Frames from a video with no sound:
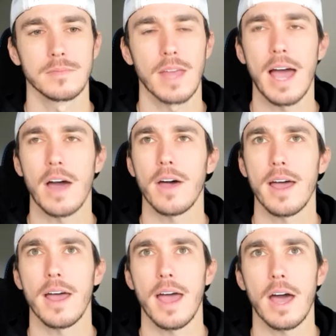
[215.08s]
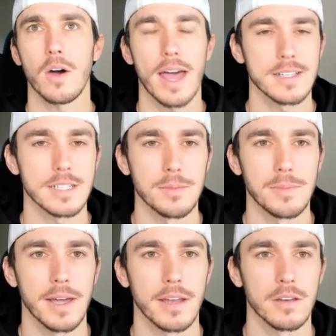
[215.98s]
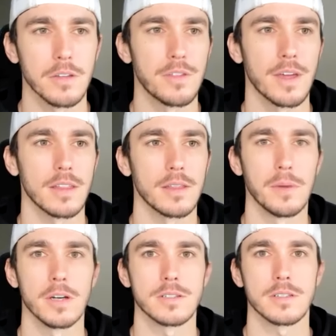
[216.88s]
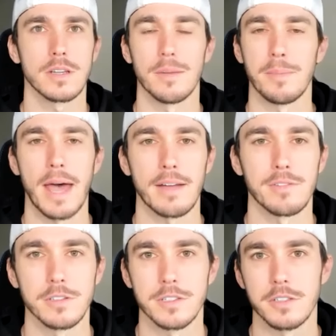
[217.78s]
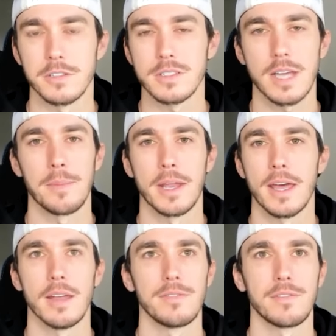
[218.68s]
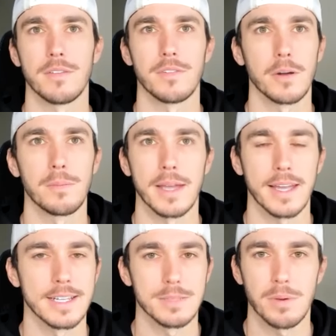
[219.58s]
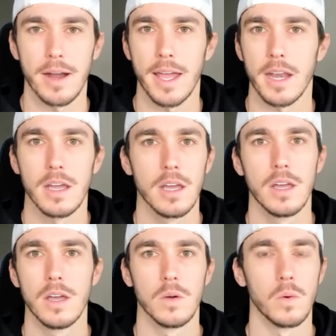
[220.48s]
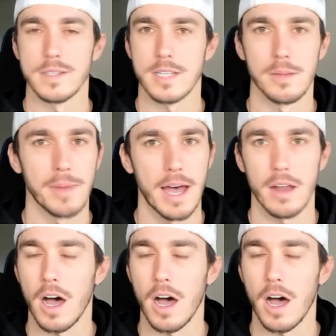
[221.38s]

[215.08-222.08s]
How ha- how has he been? You think the most impactful to you? Just coming in, if if you're picking his brain, what's it about?